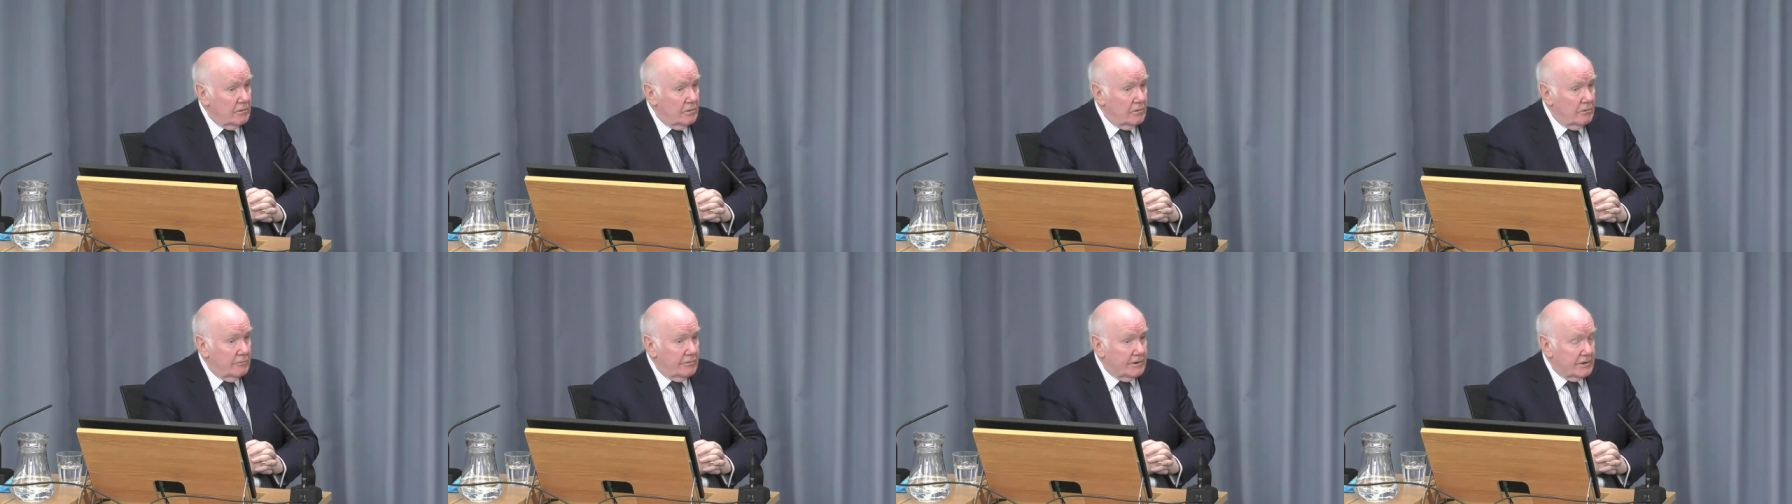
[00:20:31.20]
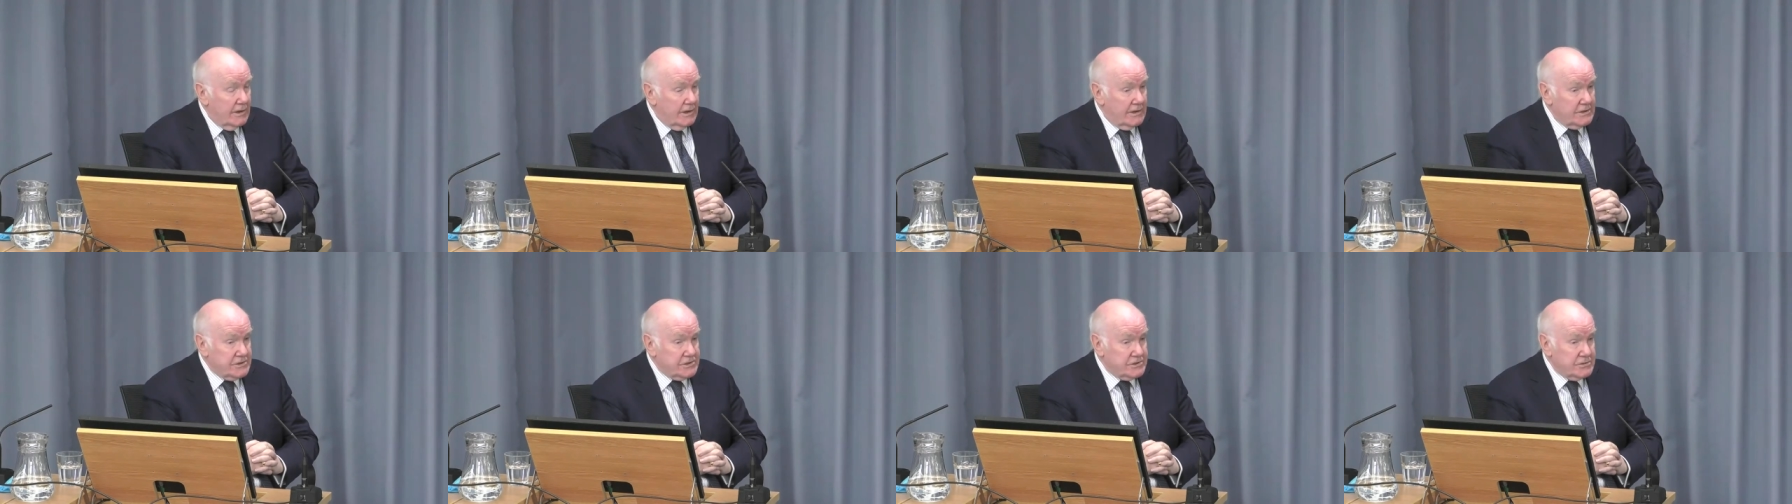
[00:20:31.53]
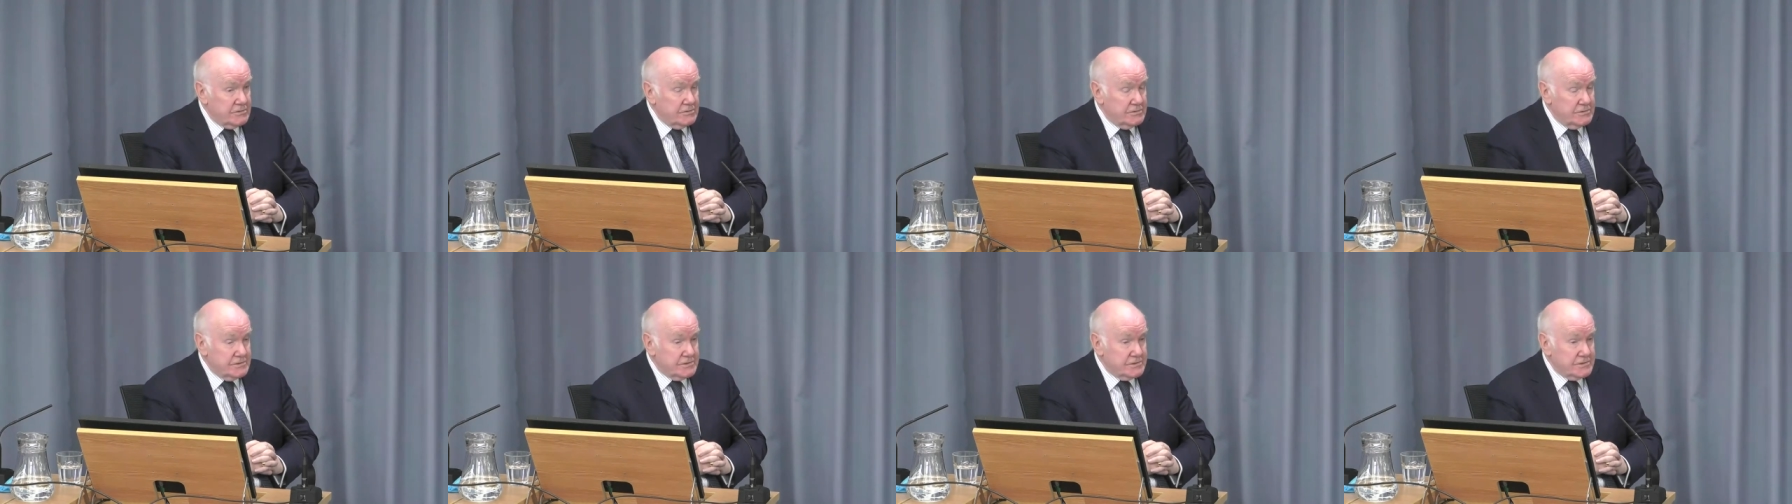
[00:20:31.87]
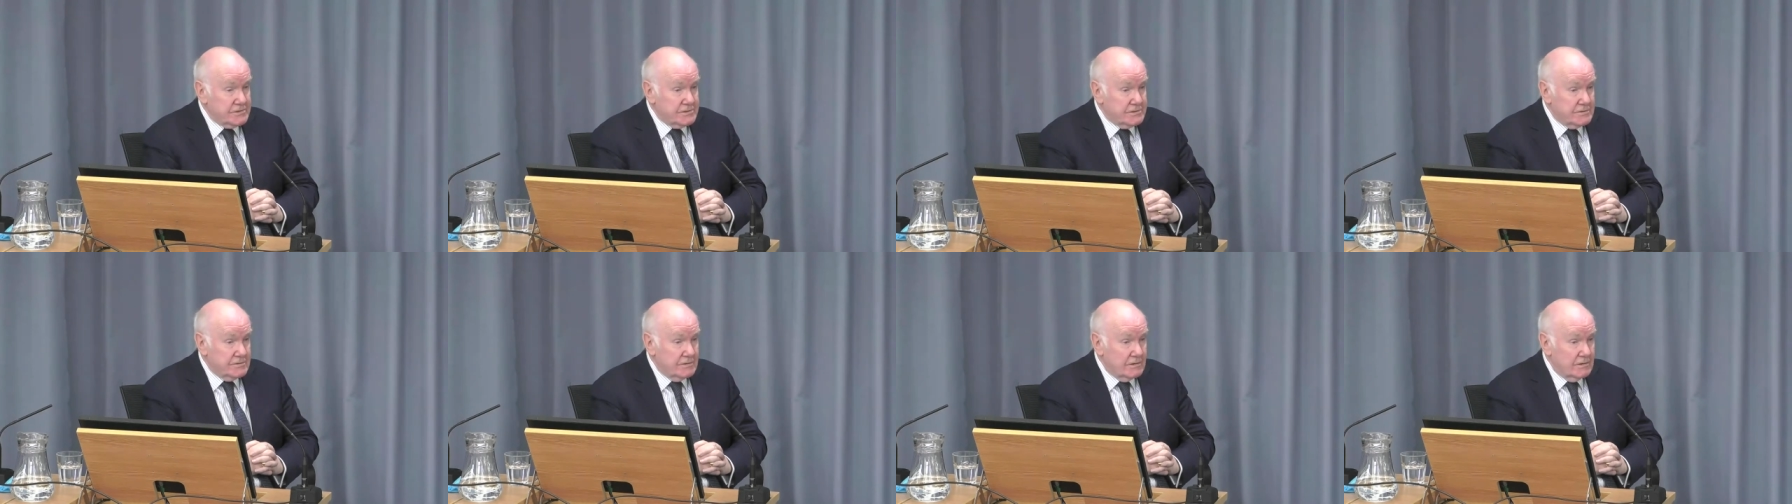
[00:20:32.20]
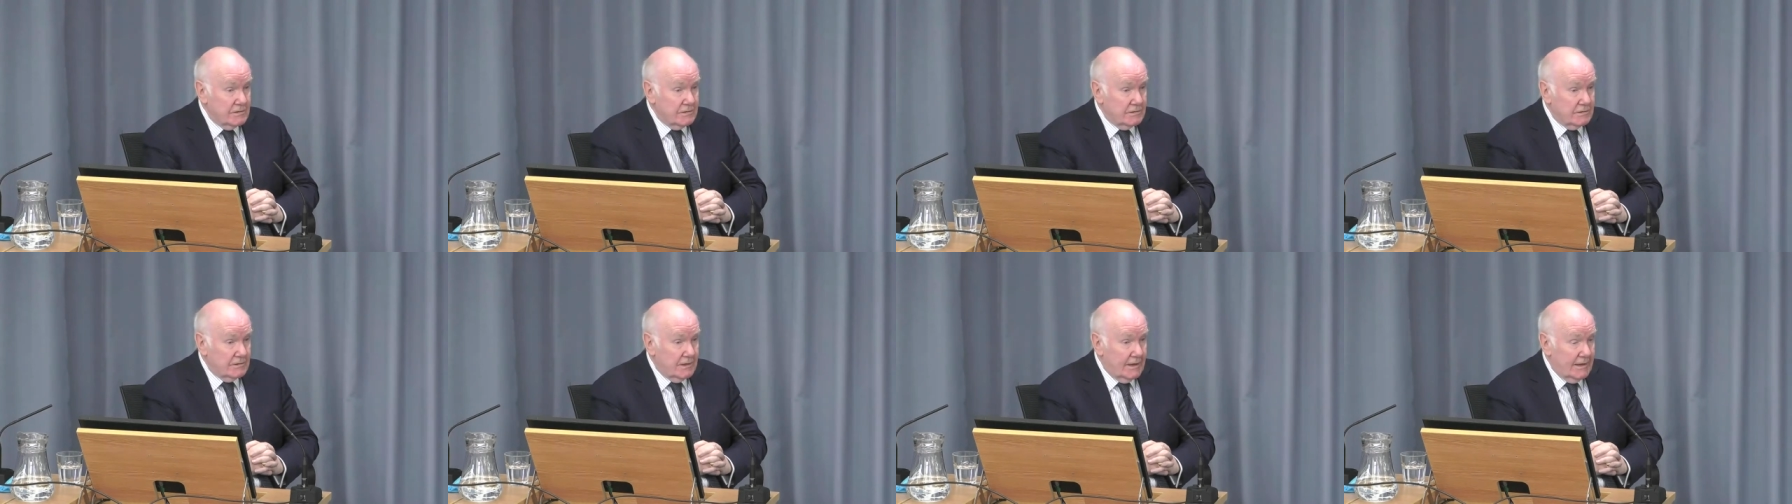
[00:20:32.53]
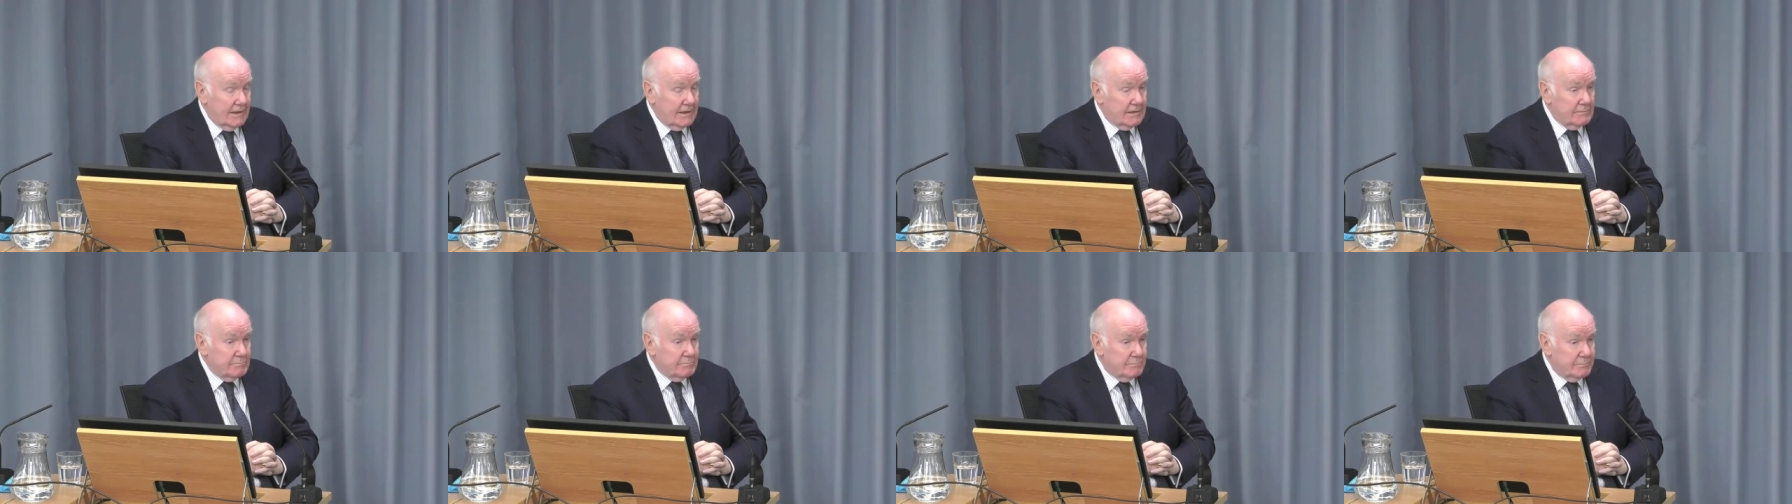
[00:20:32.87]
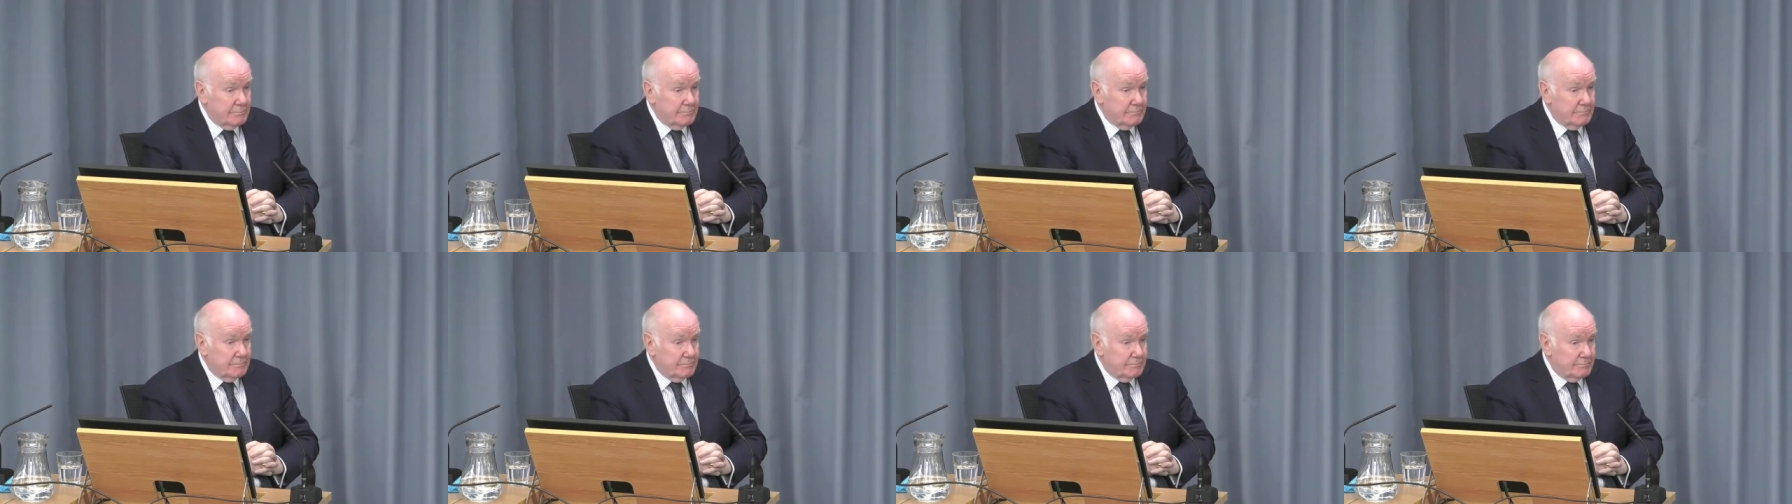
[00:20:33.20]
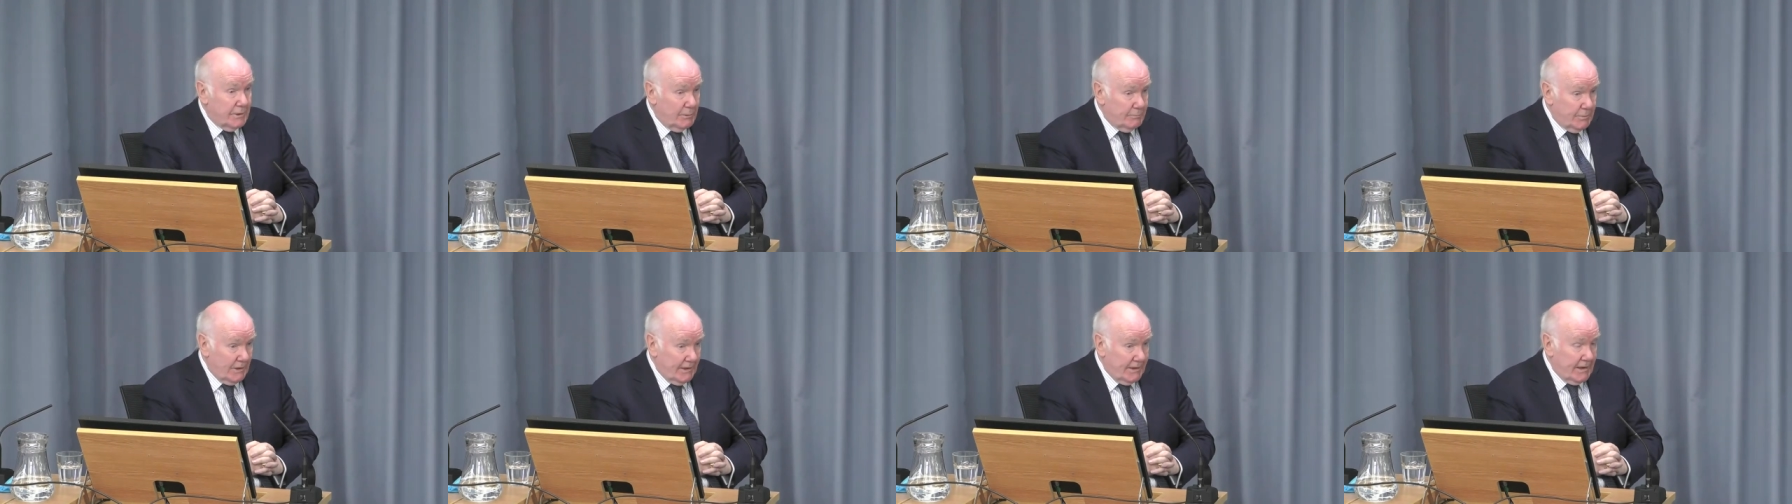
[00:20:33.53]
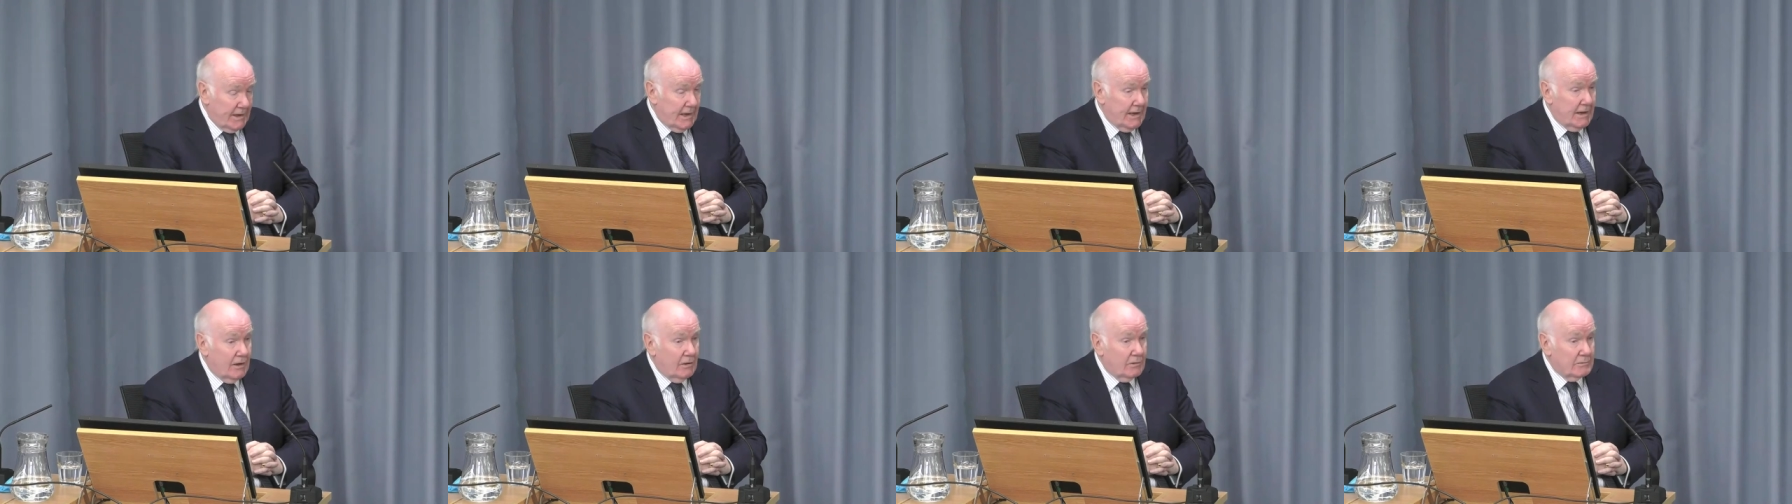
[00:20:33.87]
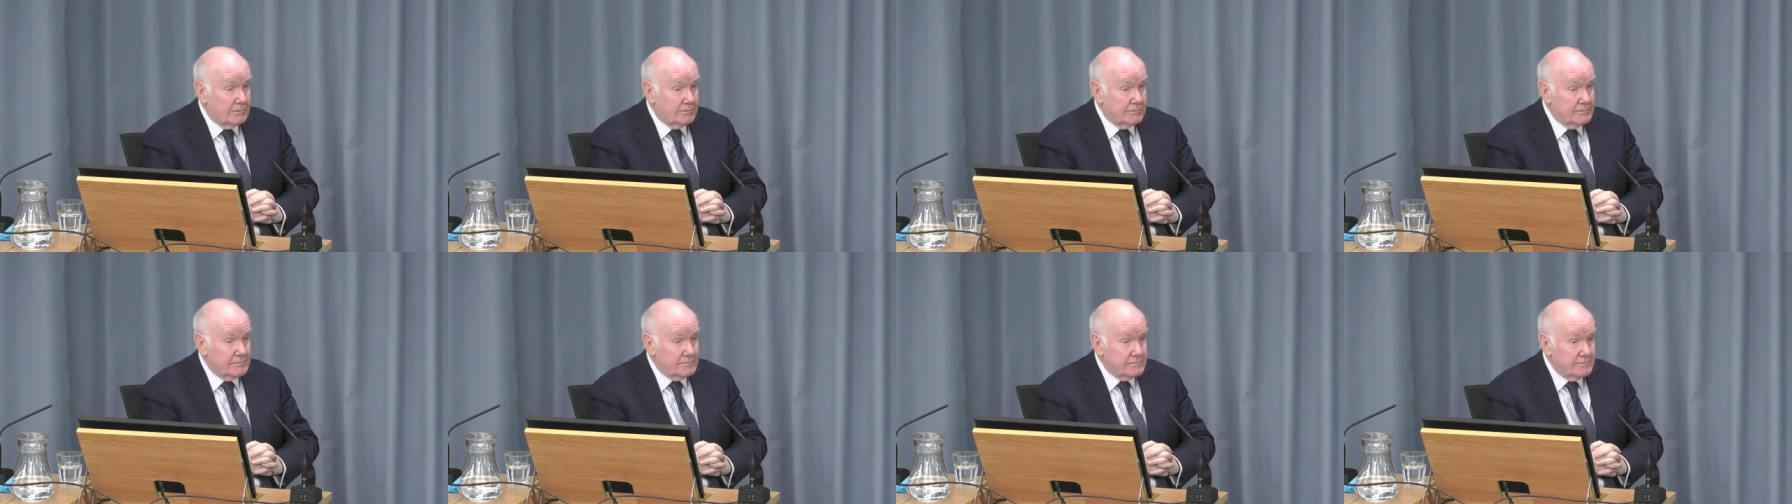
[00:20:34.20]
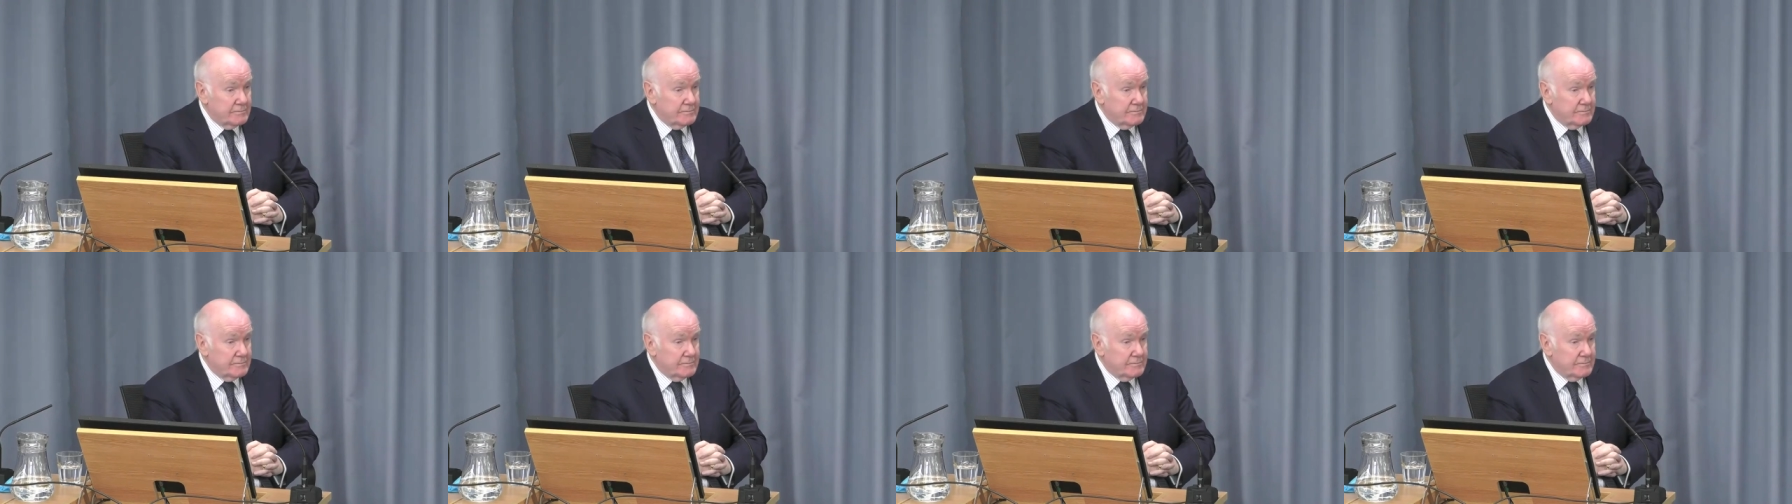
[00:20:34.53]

over issues like public health,